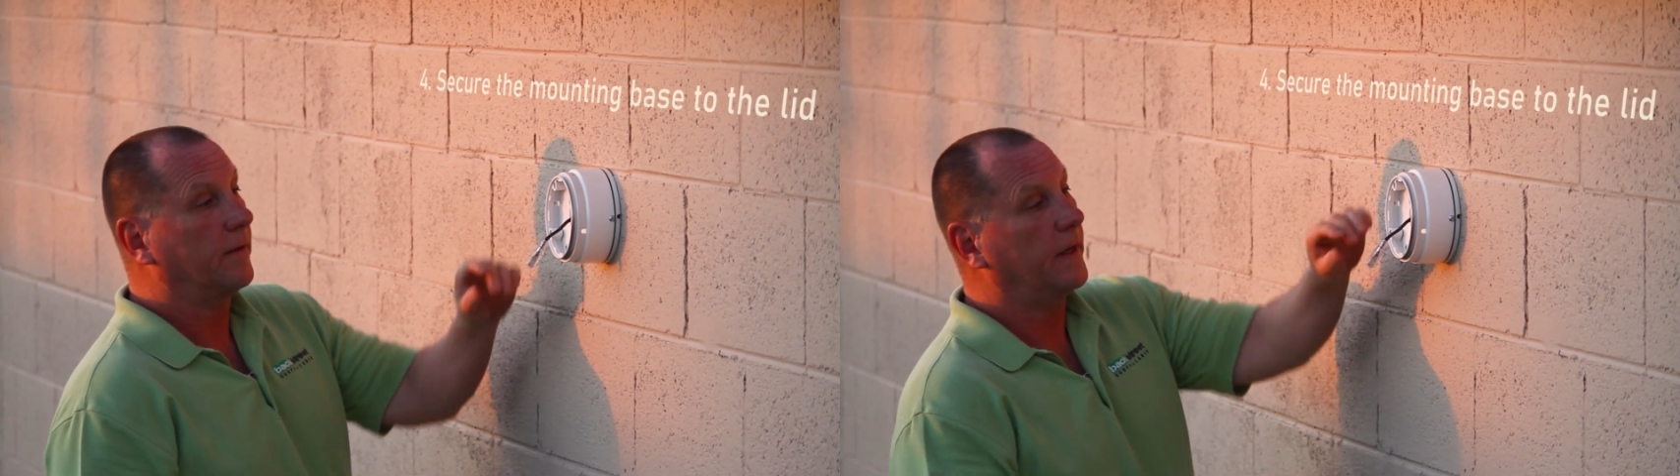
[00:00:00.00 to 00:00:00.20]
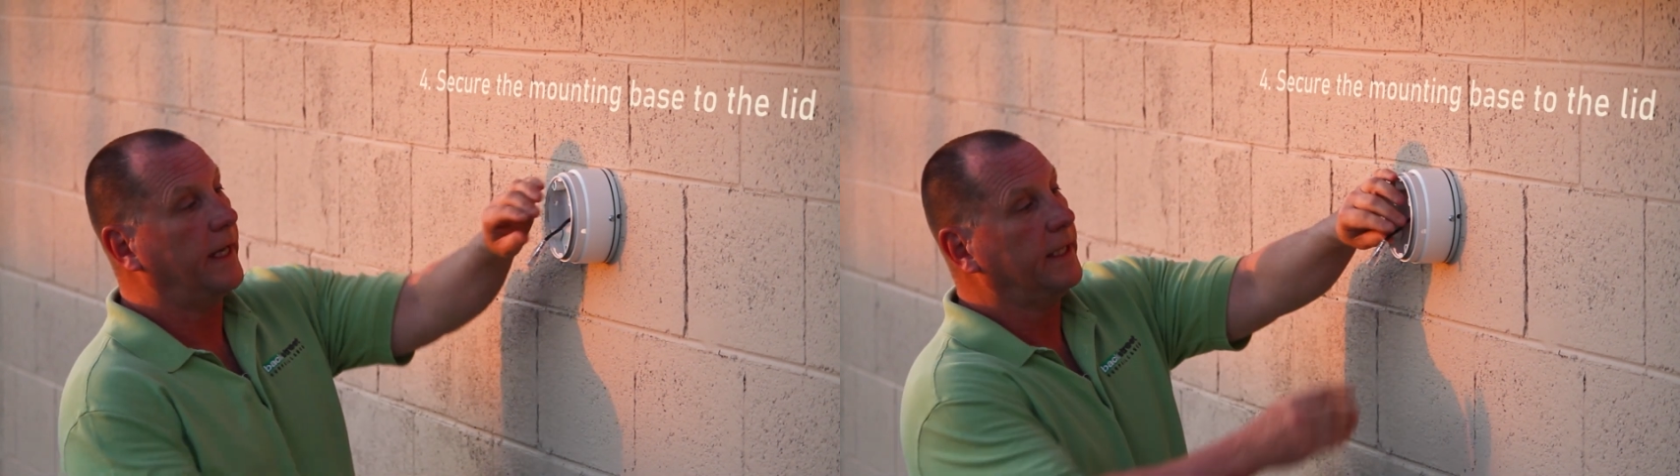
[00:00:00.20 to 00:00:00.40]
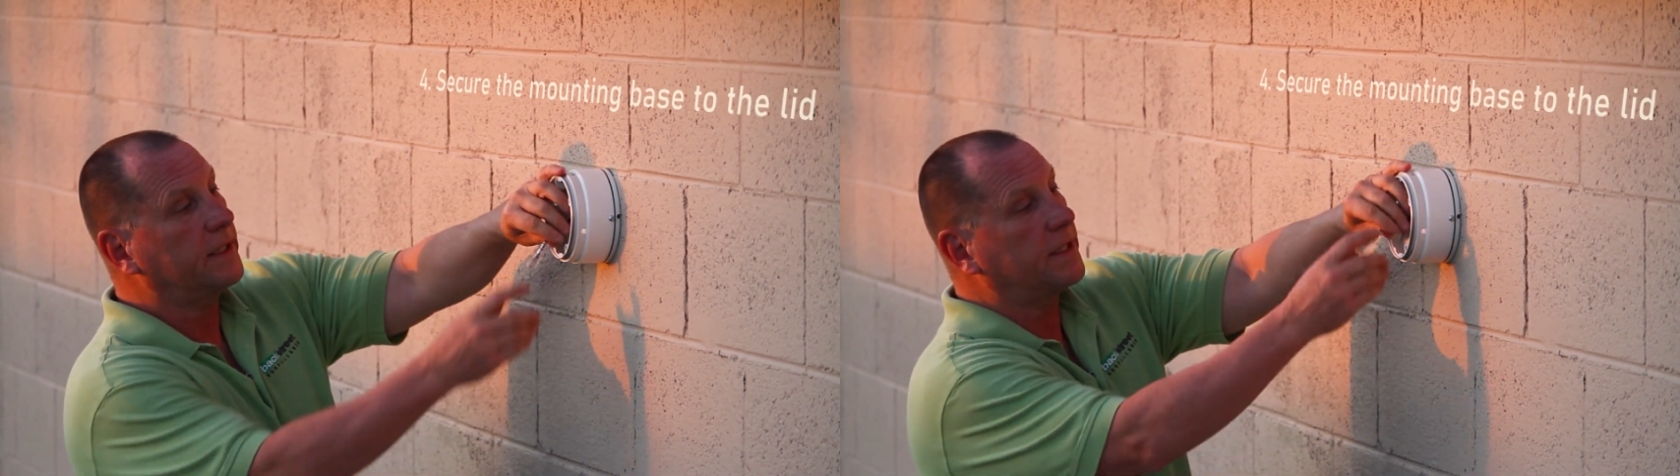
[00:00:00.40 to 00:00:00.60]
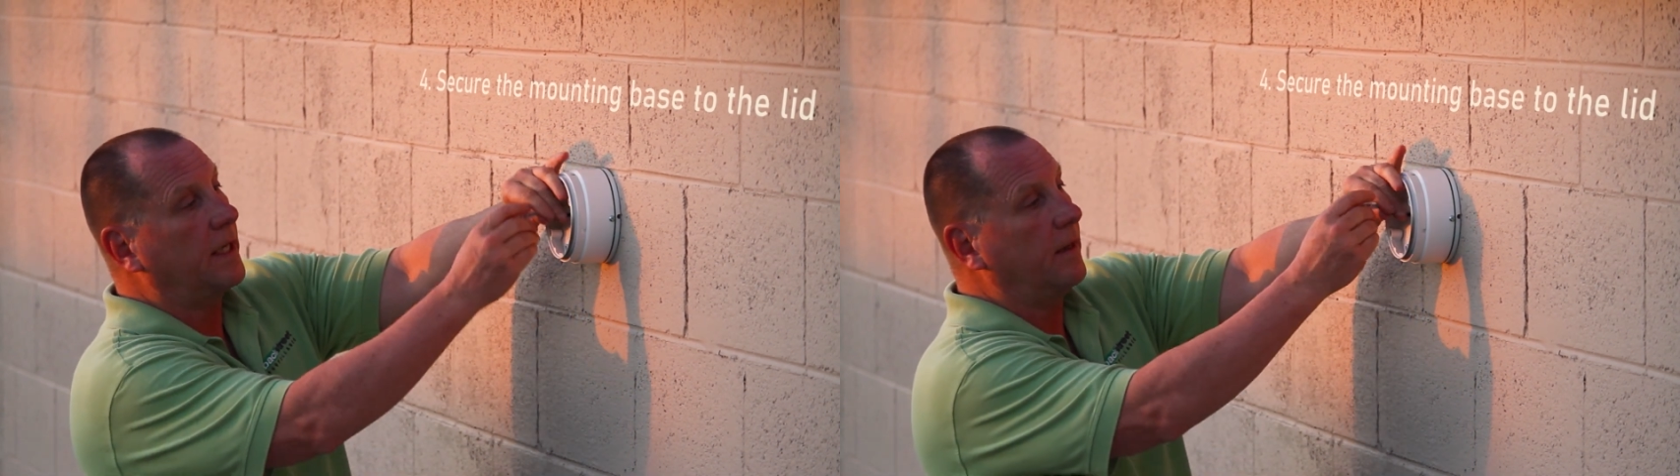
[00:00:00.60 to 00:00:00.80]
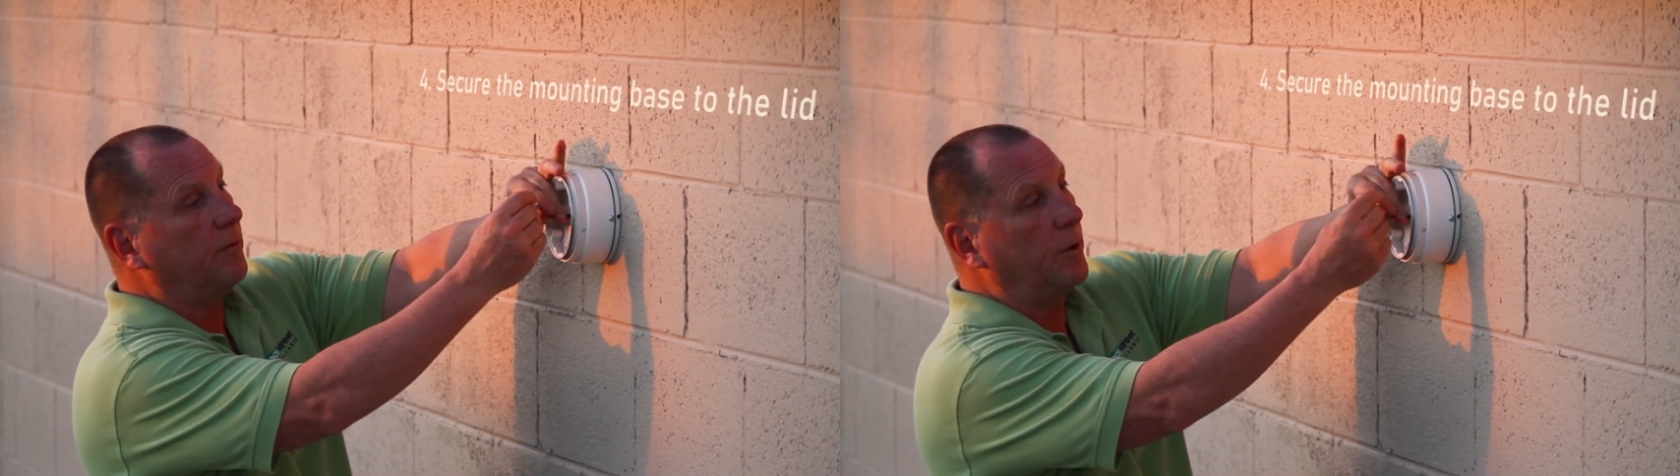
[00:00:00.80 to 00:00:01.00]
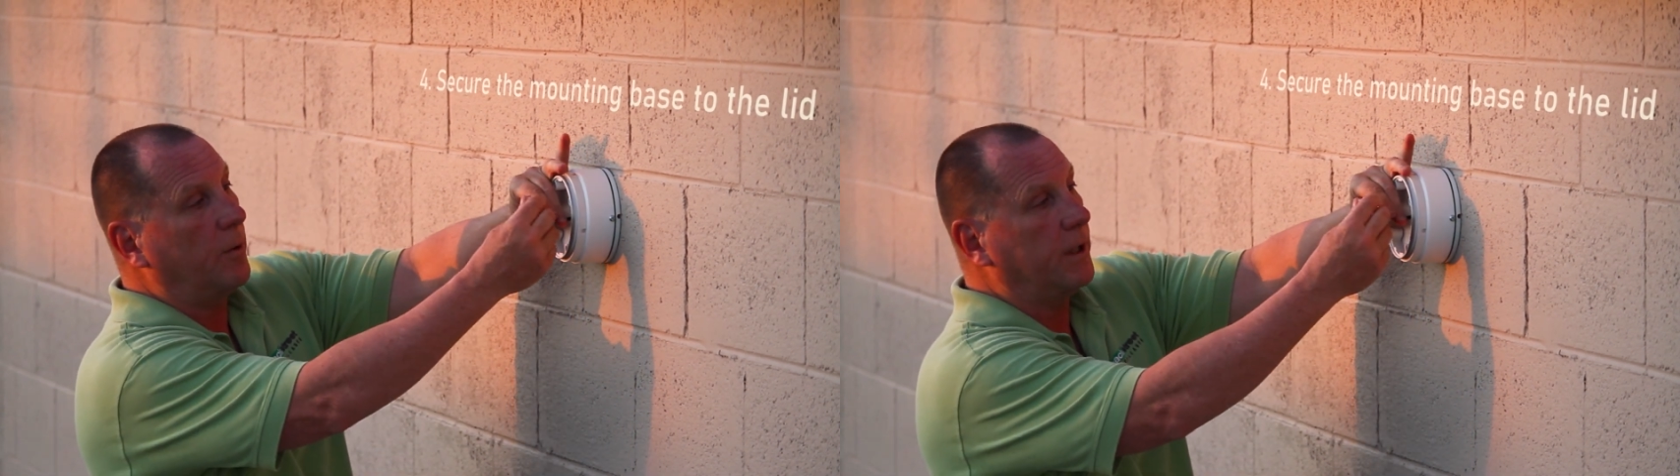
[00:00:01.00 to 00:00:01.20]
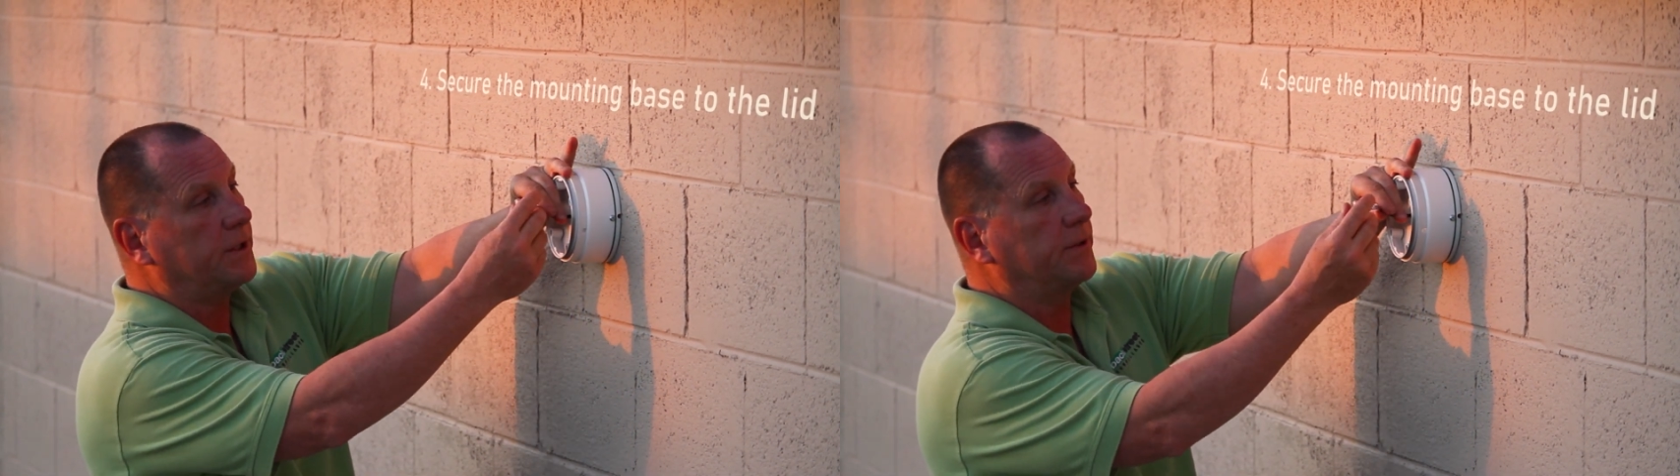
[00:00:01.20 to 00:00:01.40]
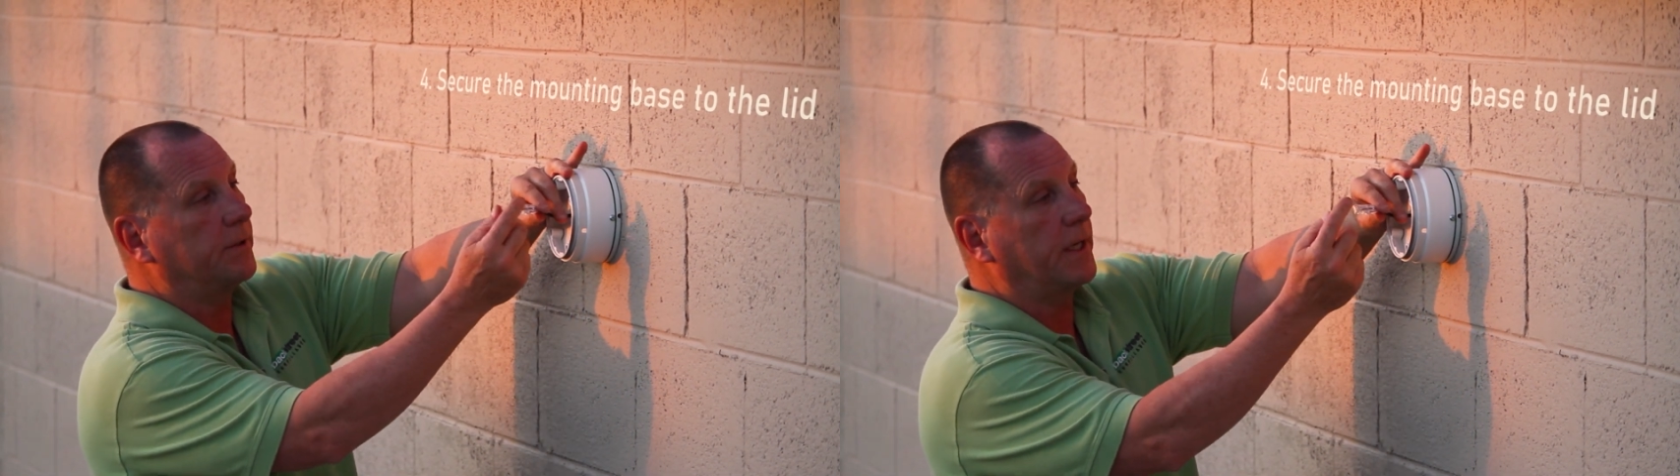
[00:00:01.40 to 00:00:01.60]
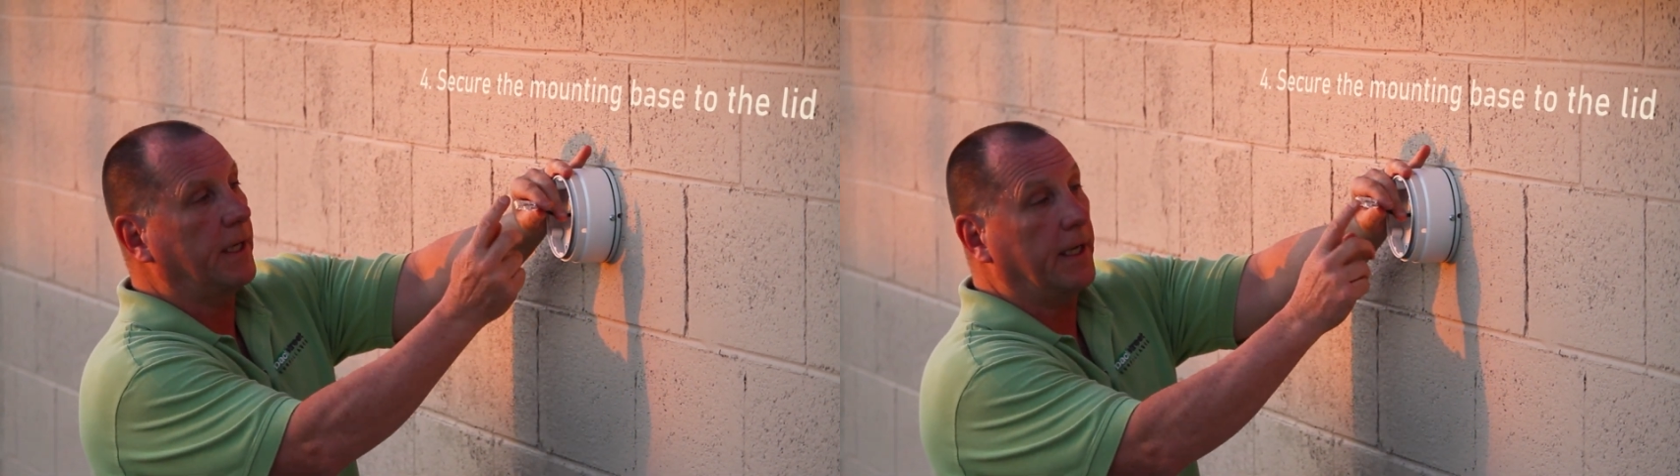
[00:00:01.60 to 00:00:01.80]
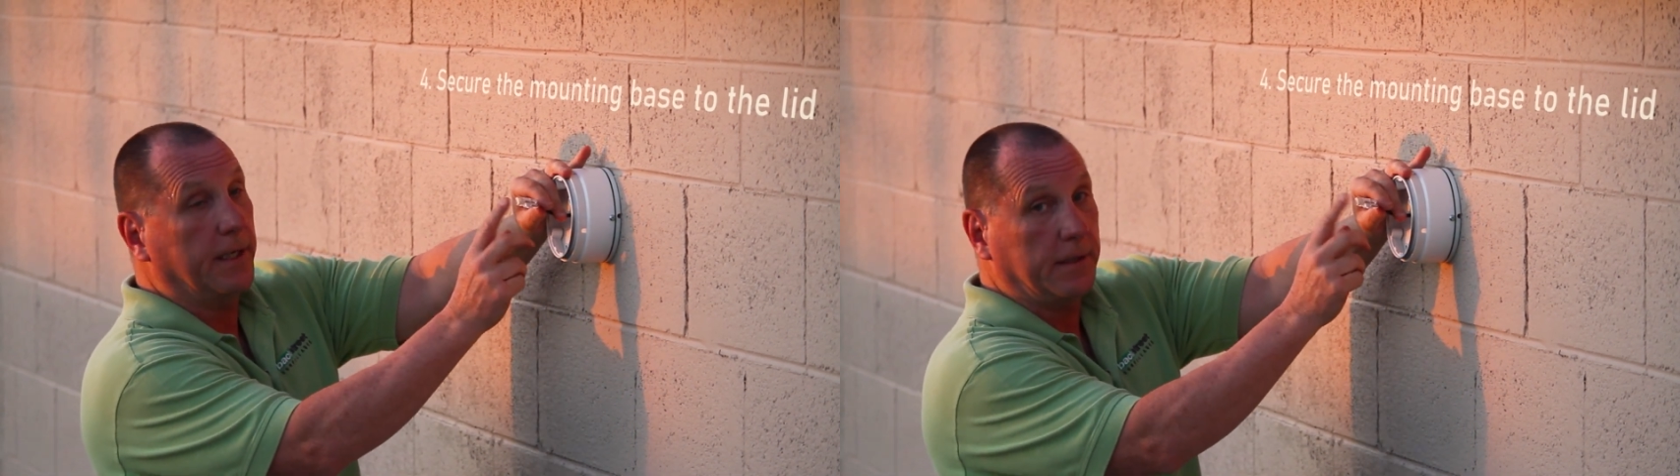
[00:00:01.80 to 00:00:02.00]
the next step, we want to
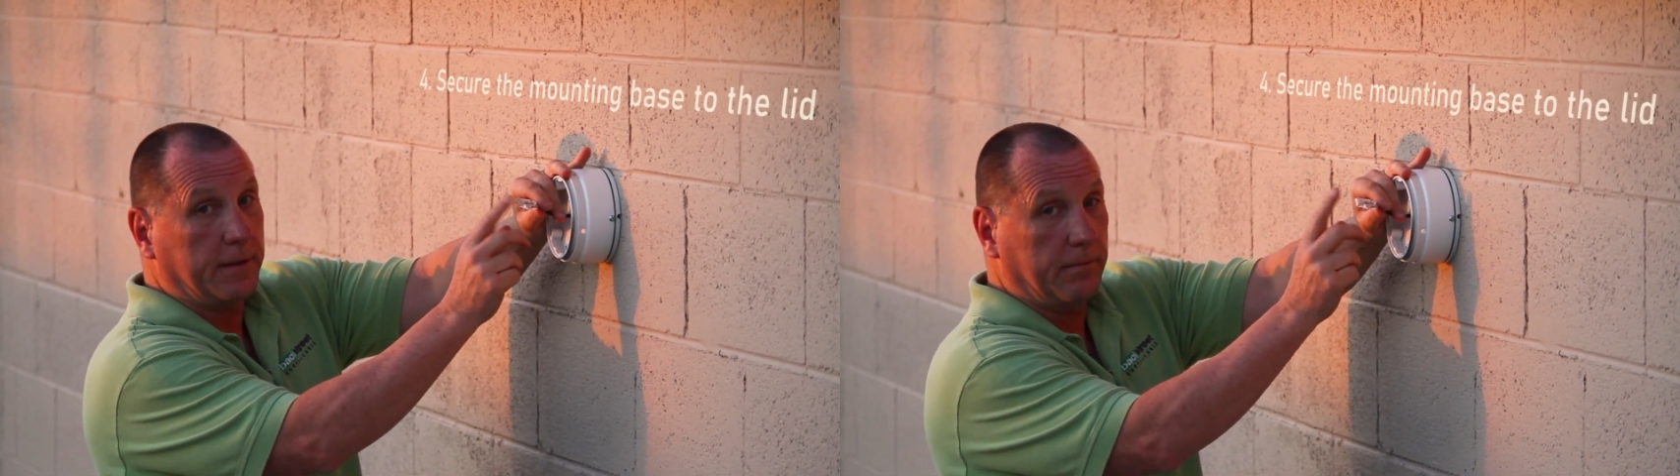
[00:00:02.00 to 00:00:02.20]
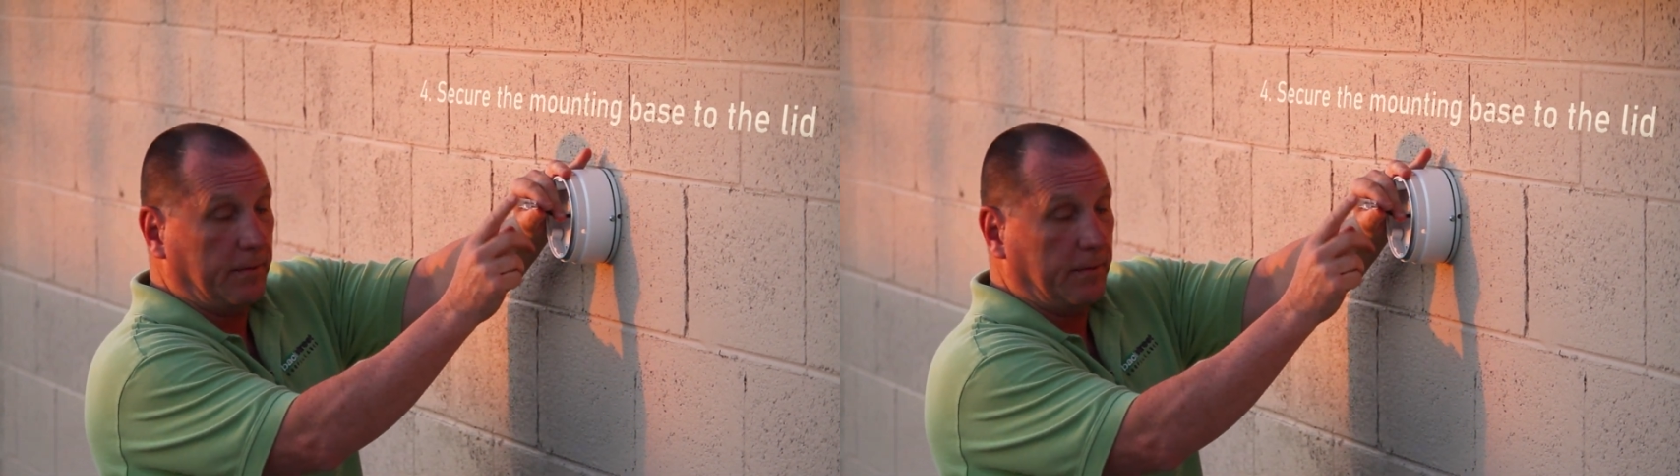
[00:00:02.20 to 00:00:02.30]
connect